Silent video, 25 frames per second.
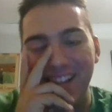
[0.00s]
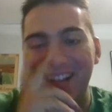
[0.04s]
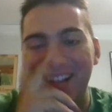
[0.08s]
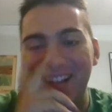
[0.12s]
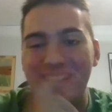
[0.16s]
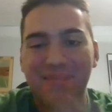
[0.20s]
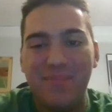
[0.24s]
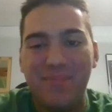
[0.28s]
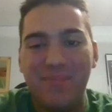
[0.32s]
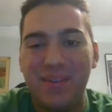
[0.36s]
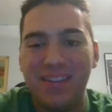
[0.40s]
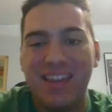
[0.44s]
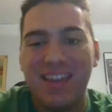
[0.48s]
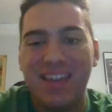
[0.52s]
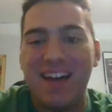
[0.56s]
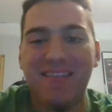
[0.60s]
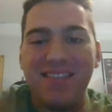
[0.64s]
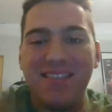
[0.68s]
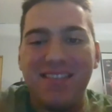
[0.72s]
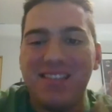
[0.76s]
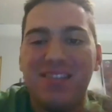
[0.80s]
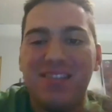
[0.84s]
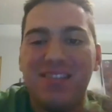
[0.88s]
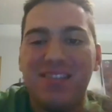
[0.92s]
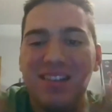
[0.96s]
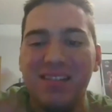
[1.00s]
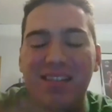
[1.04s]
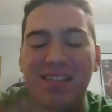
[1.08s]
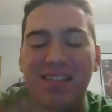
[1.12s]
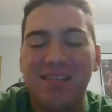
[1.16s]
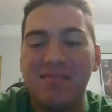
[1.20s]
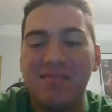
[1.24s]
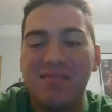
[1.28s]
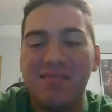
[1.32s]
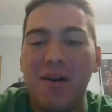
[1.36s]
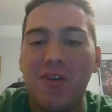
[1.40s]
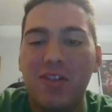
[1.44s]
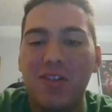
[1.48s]
But that was
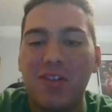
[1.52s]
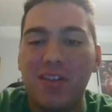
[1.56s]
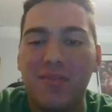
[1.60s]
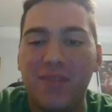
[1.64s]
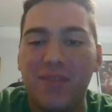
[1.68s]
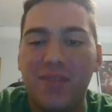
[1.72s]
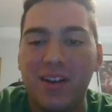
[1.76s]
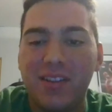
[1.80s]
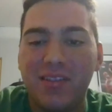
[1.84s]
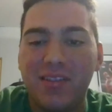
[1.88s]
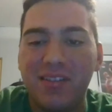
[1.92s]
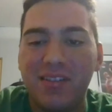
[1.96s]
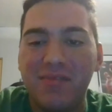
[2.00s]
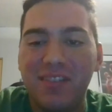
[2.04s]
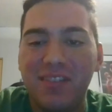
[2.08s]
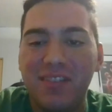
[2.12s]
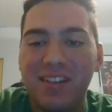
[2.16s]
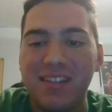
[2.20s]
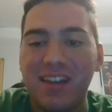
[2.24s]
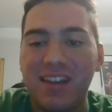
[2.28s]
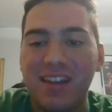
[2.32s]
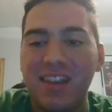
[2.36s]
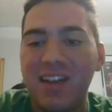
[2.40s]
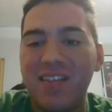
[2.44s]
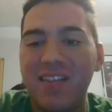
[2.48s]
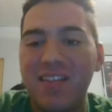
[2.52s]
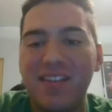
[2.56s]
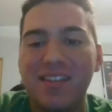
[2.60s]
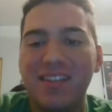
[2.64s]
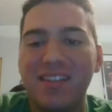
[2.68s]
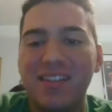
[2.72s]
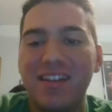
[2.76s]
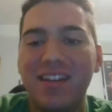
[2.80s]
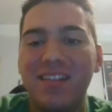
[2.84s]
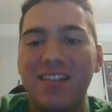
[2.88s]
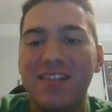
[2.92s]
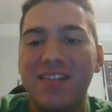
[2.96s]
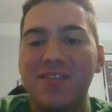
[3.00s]
my only victory because I've never
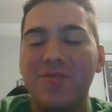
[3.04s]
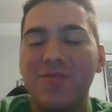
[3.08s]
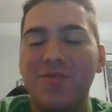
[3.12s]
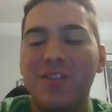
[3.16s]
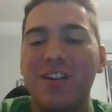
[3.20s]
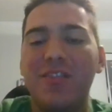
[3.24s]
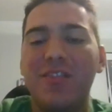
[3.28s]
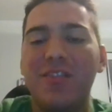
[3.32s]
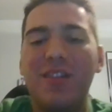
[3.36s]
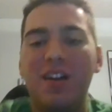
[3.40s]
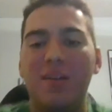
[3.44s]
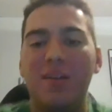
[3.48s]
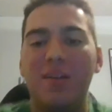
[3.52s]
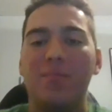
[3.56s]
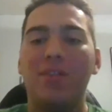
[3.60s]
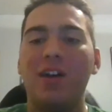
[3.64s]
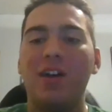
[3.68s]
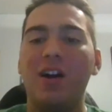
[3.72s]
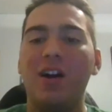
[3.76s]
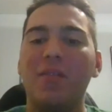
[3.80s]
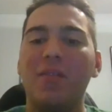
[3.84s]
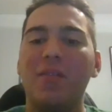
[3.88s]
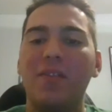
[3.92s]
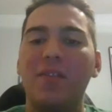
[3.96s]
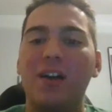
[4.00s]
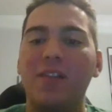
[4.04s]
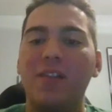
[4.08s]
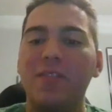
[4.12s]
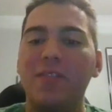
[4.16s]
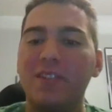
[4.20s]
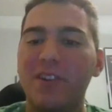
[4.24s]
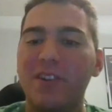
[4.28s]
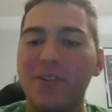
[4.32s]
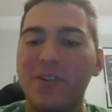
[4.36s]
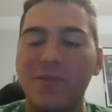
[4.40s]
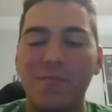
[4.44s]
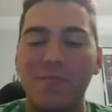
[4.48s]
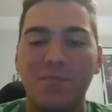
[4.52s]
seen us win a playoff game,
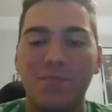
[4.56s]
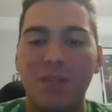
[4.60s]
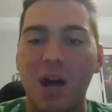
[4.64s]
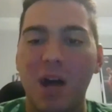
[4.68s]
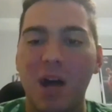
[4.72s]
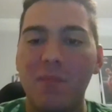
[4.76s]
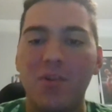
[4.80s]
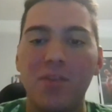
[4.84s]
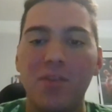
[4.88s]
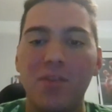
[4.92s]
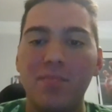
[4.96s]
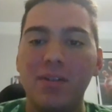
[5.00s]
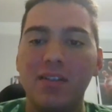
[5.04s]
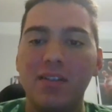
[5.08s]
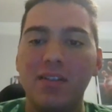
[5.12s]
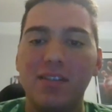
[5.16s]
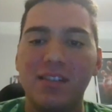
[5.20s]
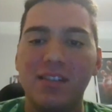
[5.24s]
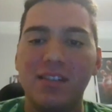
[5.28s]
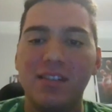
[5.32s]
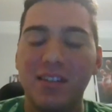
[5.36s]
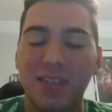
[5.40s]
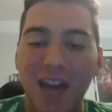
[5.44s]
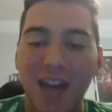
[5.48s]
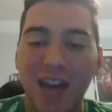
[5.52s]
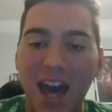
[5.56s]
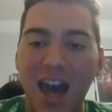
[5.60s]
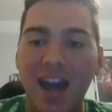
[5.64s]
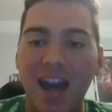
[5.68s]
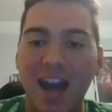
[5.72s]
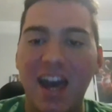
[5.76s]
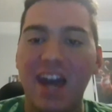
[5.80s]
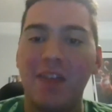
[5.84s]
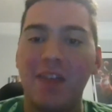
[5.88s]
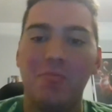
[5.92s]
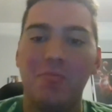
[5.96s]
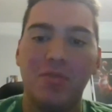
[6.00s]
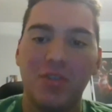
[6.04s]
I'm hoping to see that
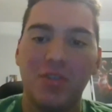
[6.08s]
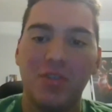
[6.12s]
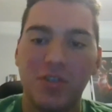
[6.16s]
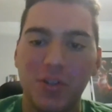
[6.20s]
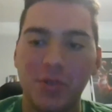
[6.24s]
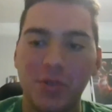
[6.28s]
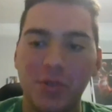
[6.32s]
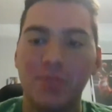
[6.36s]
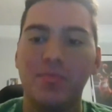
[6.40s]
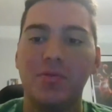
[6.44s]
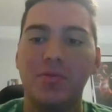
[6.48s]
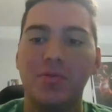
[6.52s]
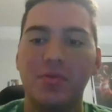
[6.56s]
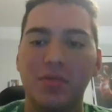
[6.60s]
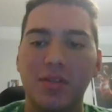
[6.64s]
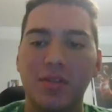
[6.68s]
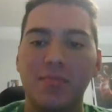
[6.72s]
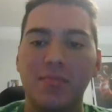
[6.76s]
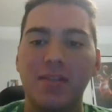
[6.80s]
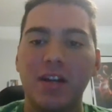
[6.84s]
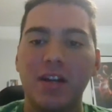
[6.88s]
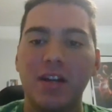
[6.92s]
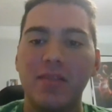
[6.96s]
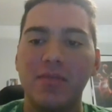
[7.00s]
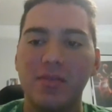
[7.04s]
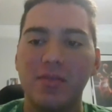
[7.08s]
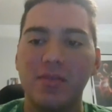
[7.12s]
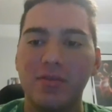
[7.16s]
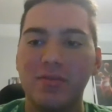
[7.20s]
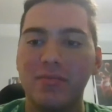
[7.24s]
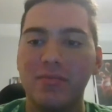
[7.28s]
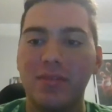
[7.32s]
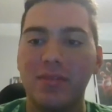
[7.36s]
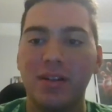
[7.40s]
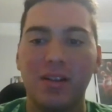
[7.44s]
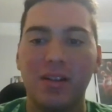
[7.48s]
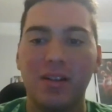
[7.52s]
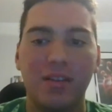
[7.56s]
and win the Super Bowl sometime soon,
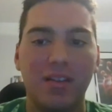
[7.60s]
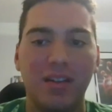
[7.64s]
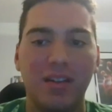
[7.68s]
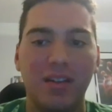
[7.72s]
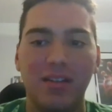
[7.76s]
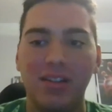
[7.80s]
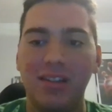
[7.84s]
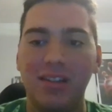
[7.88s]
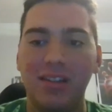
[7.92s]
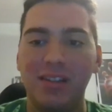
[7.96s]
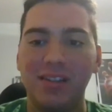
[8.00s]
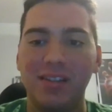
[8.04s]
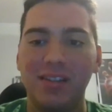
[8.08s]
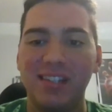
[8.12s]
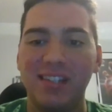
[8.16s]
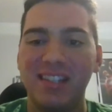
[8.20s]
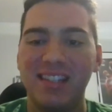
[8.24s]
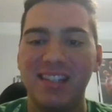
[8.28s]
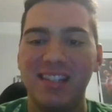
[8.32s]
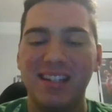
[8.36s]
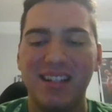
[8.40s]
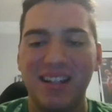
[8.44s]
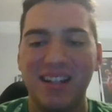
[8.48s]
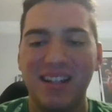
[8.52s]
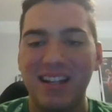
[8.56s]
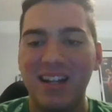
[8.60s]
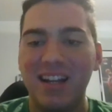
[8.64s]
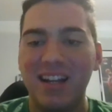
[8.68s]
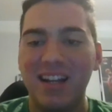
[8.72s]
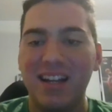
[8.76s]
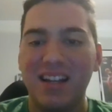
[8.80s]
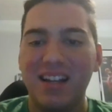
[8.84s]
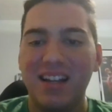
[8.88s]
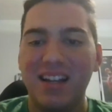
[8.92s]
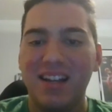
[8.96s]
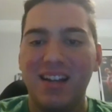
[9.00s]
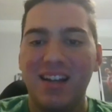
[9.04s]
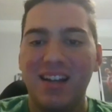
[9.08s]
man, because
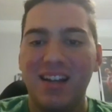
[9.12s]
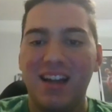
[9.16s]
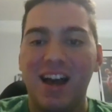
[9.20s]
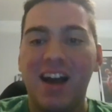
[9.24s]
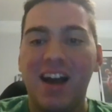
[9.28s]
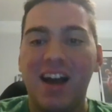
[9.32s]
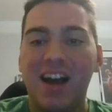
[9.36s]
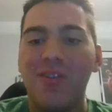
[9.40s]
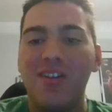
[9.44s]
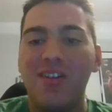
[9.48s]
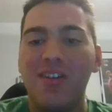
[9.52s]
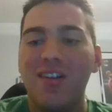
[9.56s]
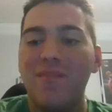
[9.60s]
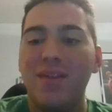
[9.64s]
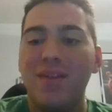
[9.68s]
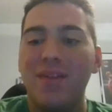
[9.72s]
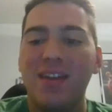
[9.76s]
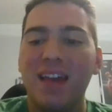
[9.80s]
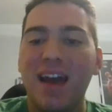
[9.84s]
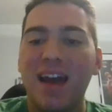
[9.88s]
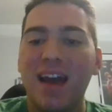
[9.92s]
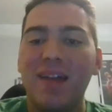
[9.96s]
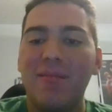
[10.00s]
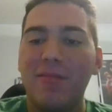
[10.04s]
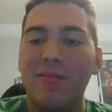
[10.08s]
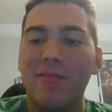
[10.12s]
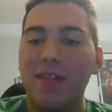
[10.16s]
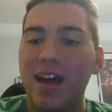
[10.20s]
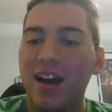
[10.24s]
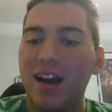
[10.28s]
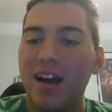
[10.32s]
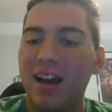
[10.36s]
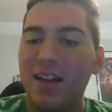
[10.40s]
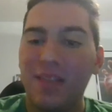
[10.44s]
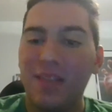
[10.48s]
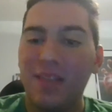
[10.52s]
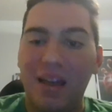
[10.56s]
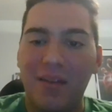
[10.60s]
I don't want to be that
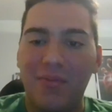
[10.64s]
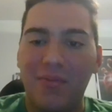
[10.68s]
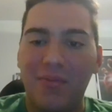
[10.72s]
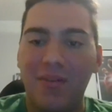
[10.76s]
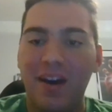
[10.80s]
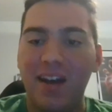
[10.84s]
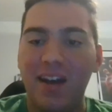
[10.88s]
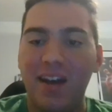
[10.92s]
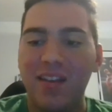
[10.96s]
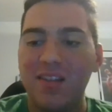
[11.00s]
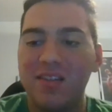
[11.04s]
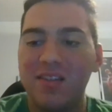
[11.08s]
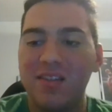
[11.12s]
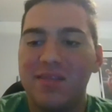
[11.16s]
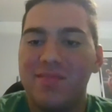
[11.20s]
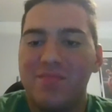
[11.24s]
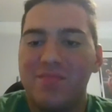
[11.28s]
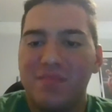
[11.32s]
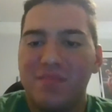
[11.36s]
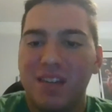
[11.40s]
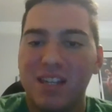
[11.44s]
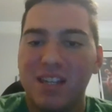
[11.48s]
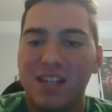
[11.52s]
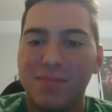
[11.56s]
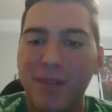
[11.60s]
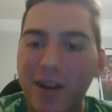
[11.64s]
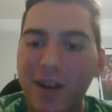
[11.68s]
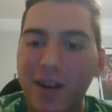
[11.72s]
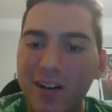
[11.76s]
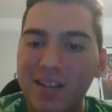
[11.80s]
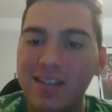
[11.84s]
fan that doesn't experience